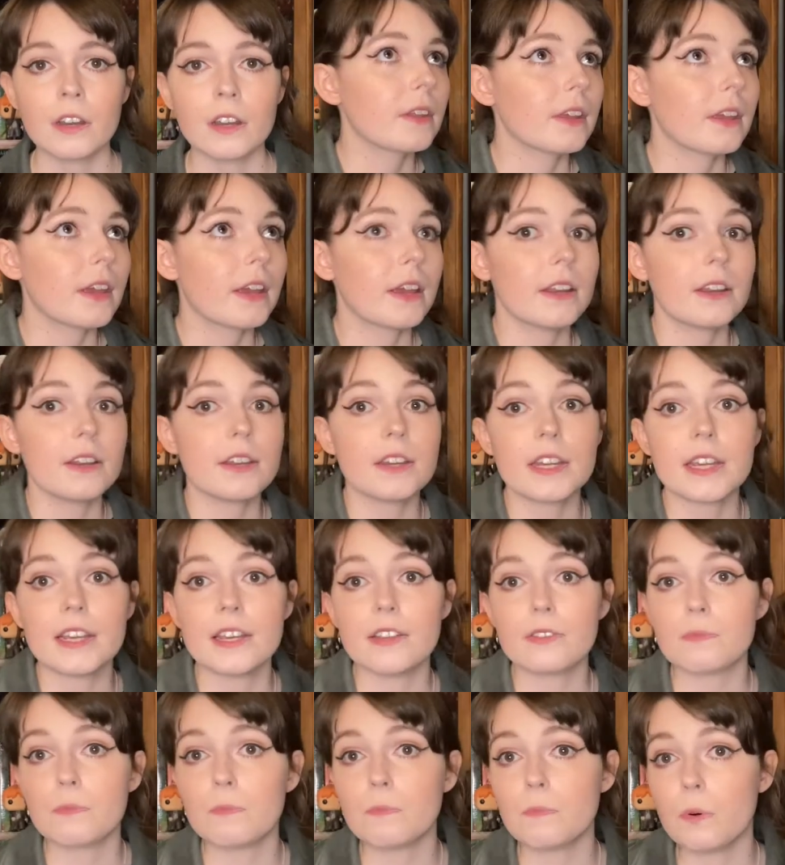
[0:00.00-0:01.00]
and
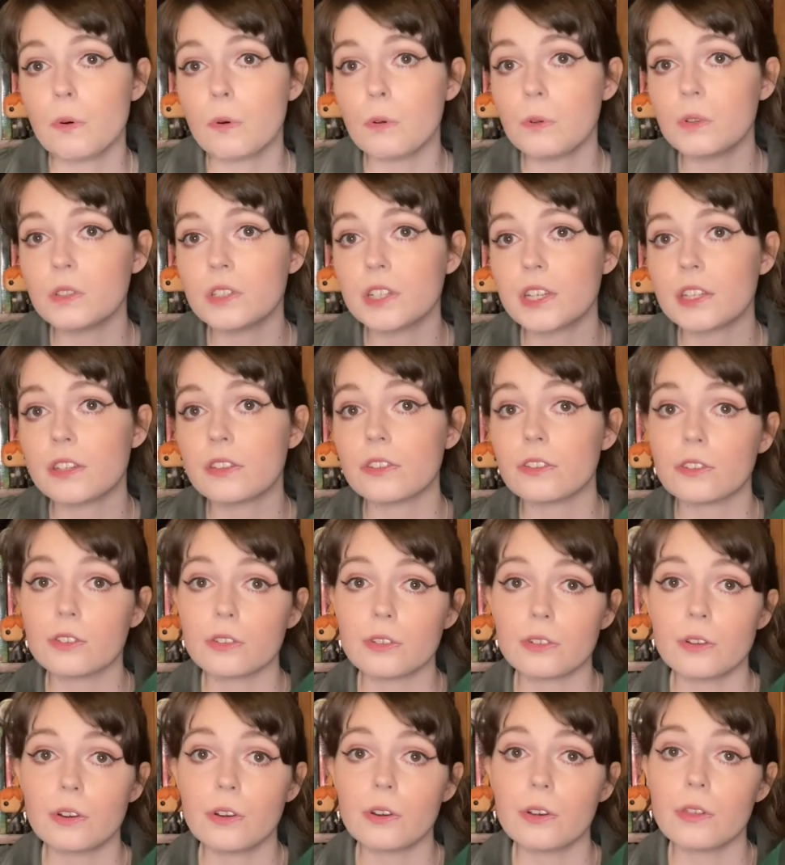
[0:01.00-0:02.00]
he's pulled
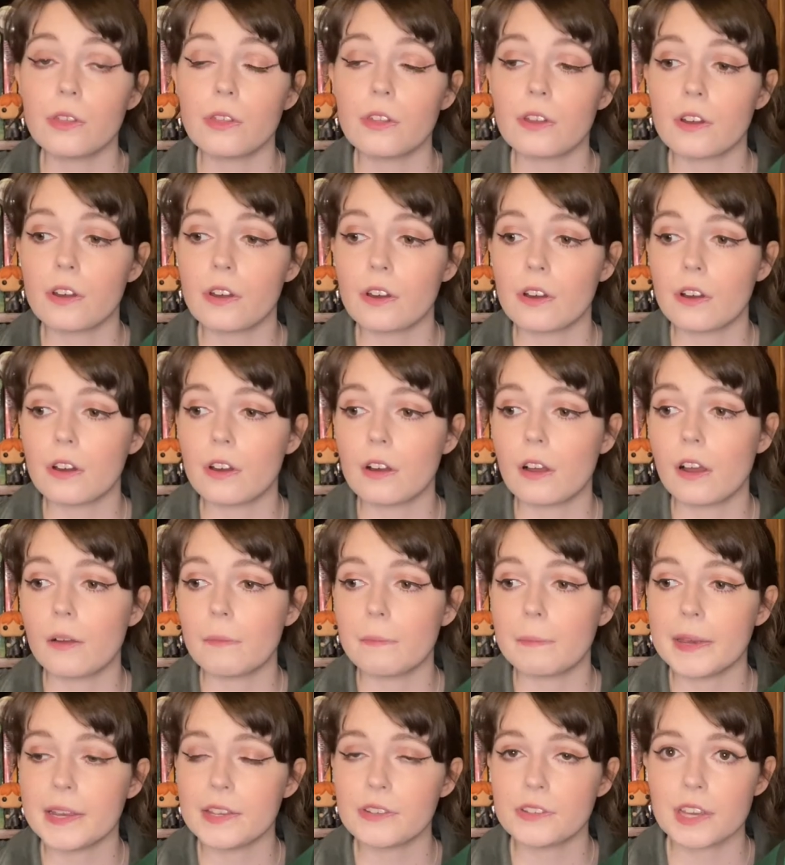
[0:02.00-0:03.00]
into the
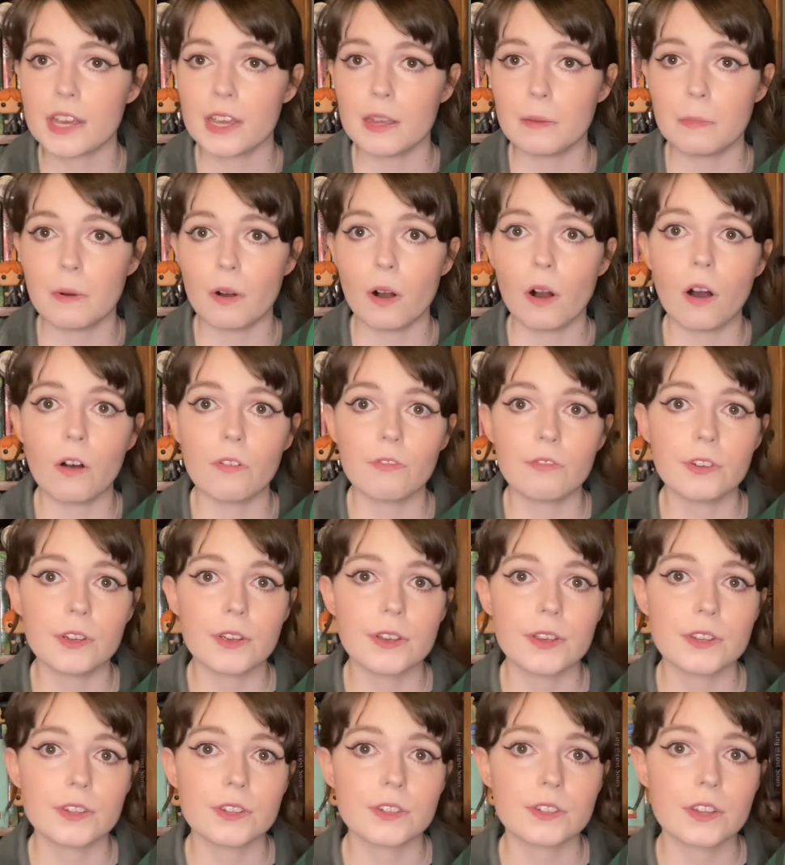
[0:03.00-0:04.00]
peacekeeper
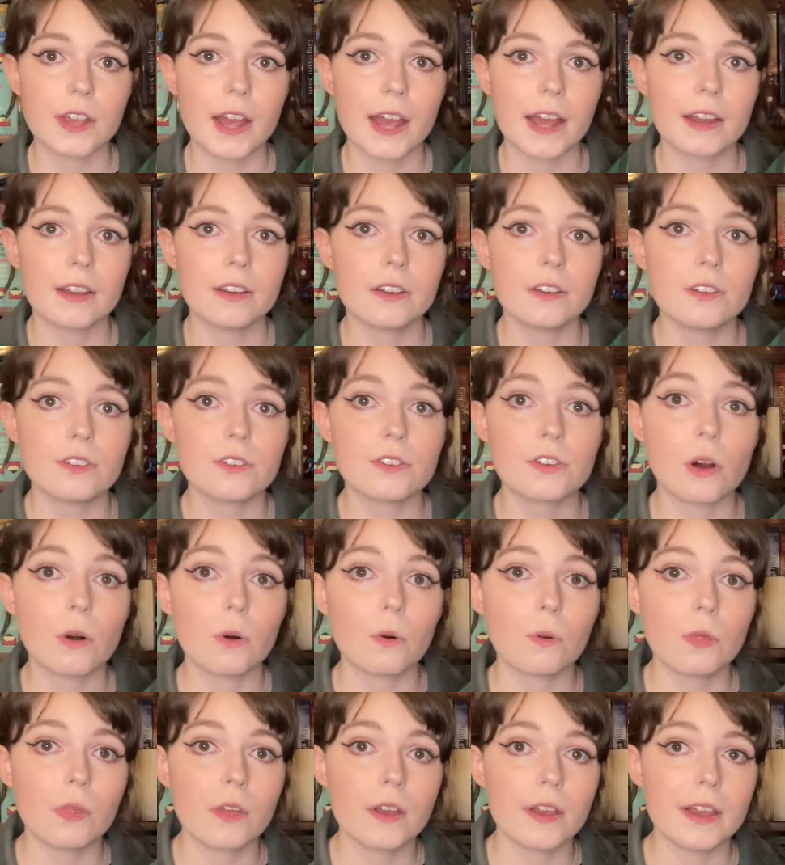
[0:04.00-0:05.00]
office and
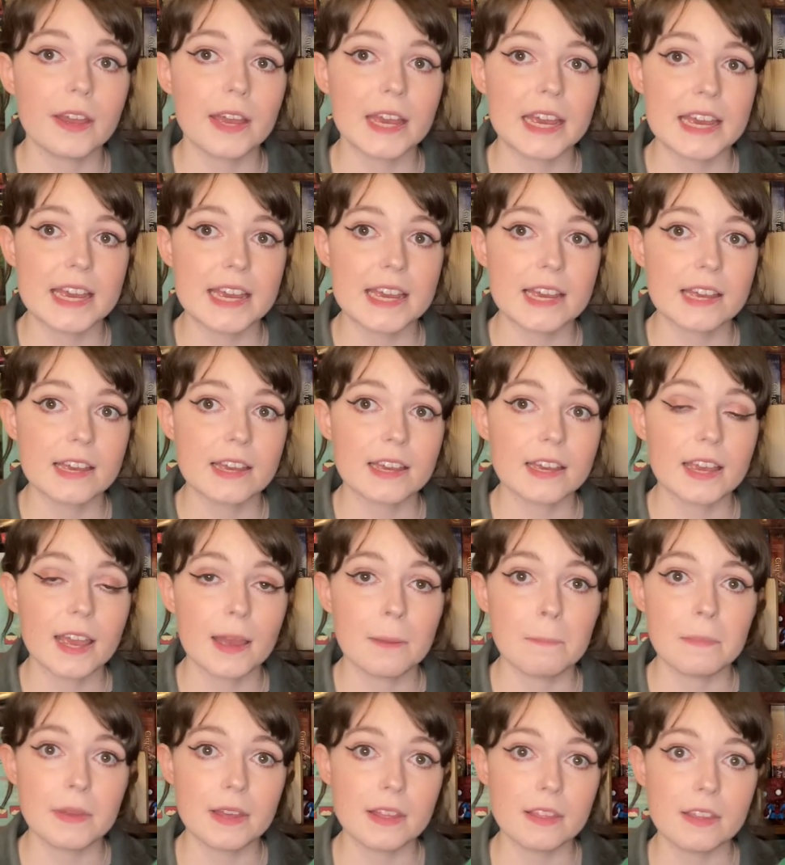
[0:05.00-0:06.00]
told that he
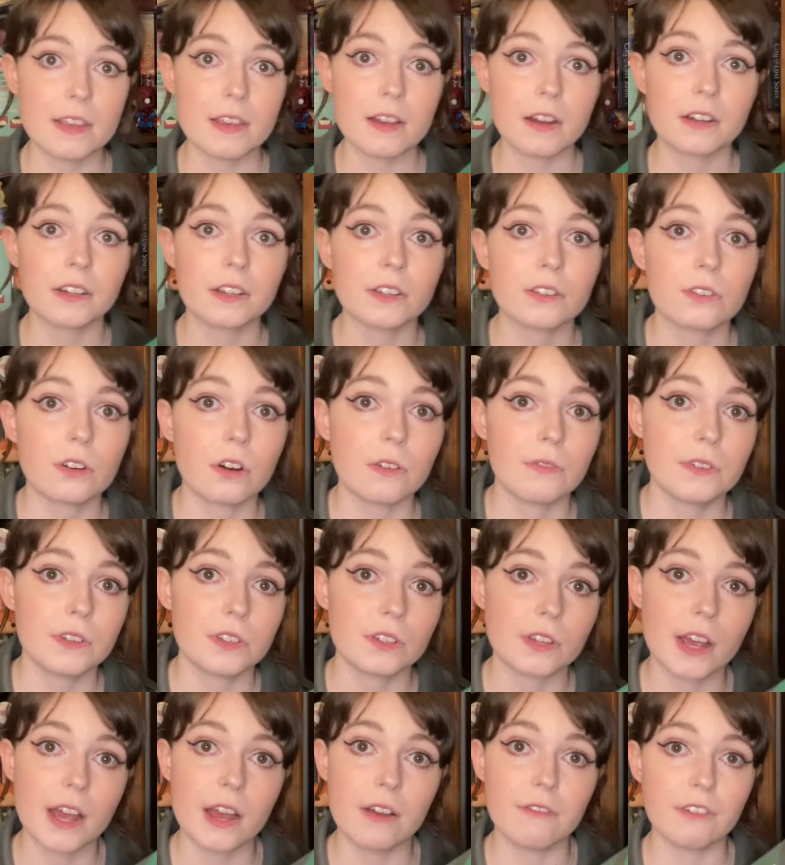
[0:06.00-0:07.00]
can be the youngest
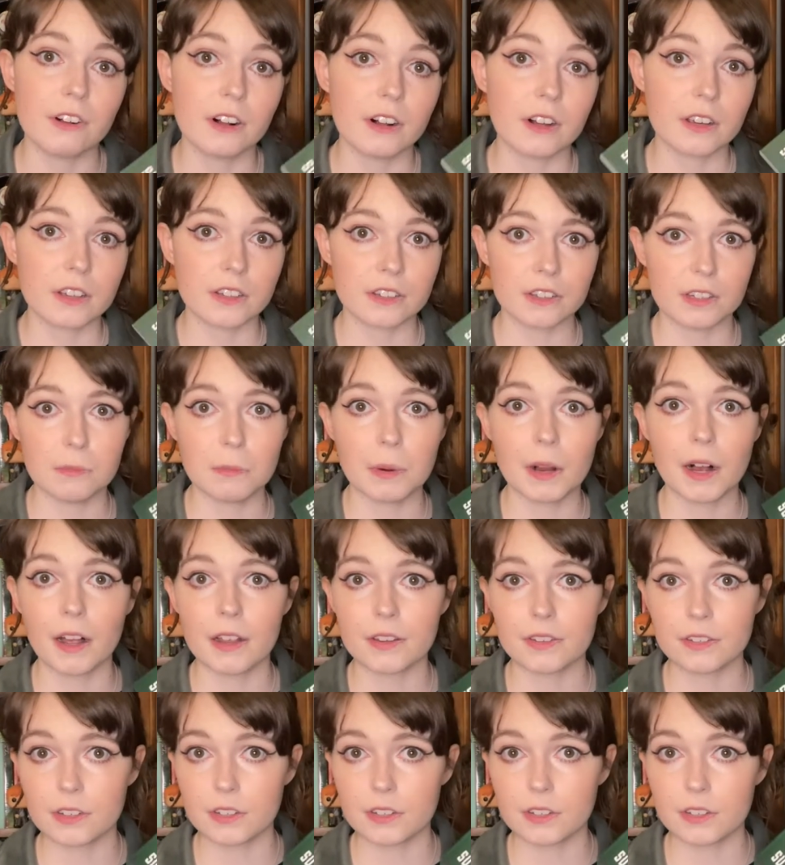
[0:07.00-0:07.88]
officer ever because he passed the